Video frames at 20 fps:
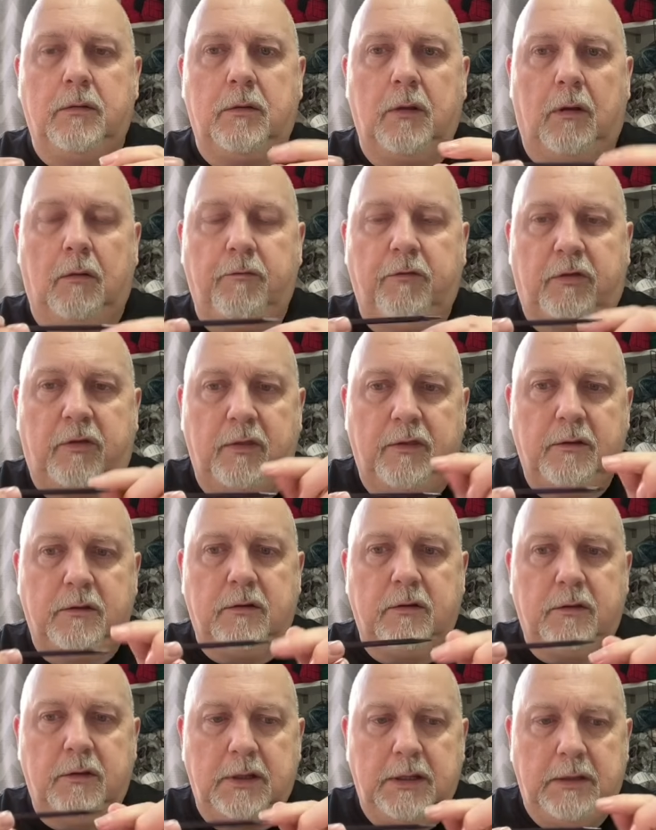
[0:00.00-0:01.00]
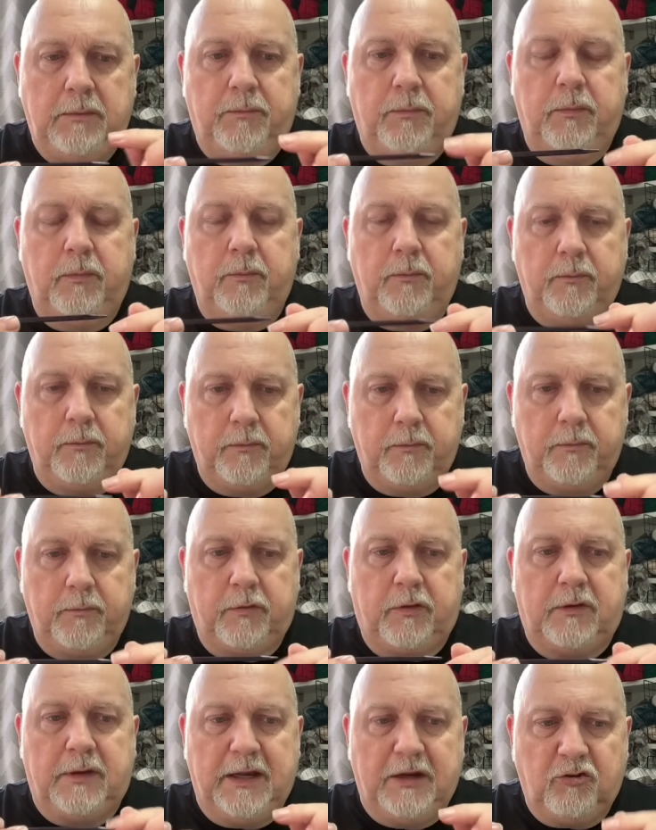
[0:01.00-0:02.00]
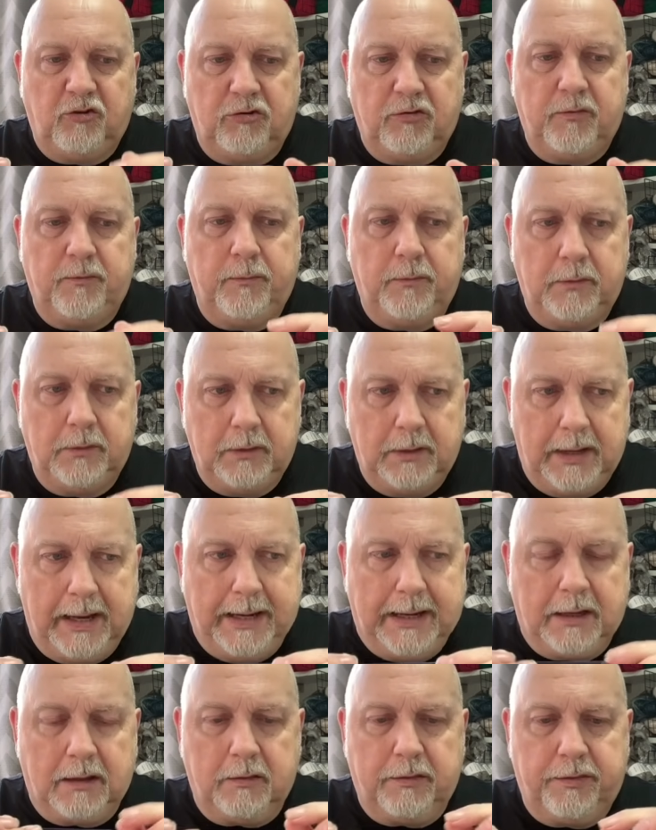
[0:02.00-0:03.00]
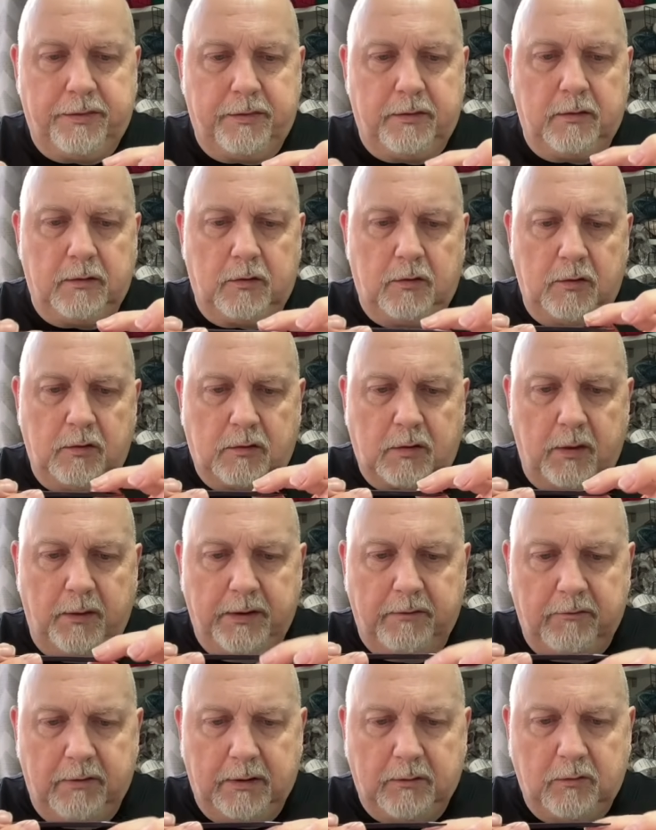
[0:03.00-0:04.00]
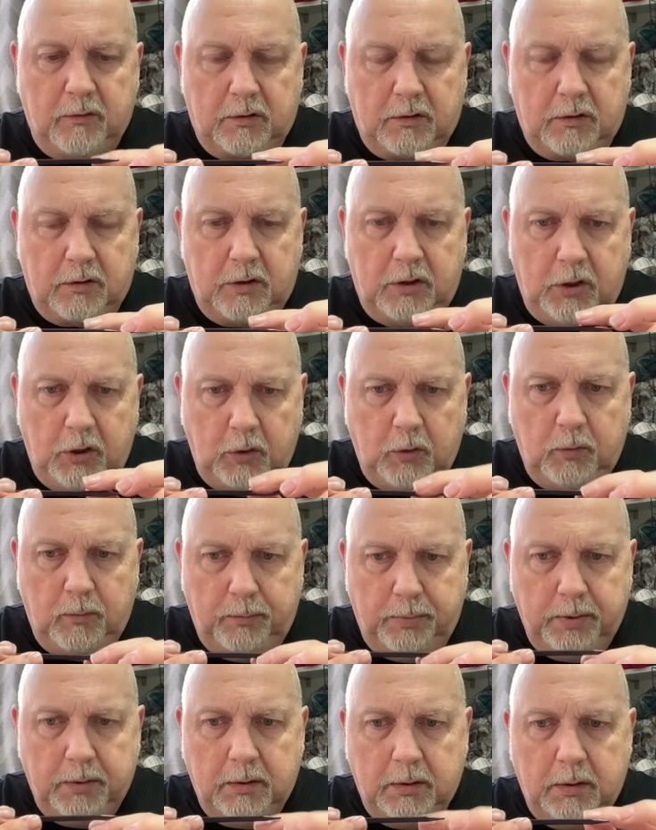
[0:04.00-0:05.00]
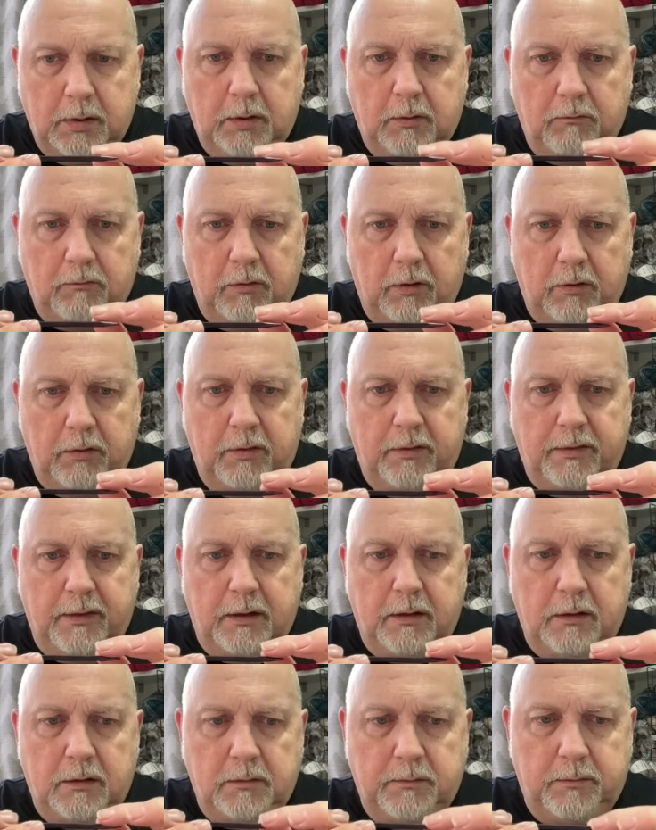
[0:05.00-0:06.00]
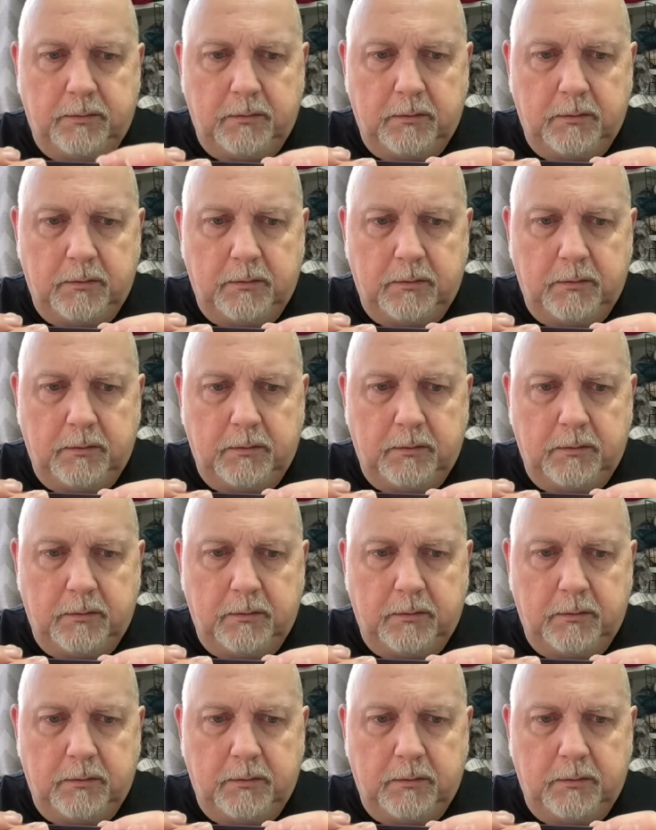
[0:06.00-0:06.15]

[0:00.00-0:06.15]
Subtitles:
obviously the stitch length, because it's going around a cube rather than a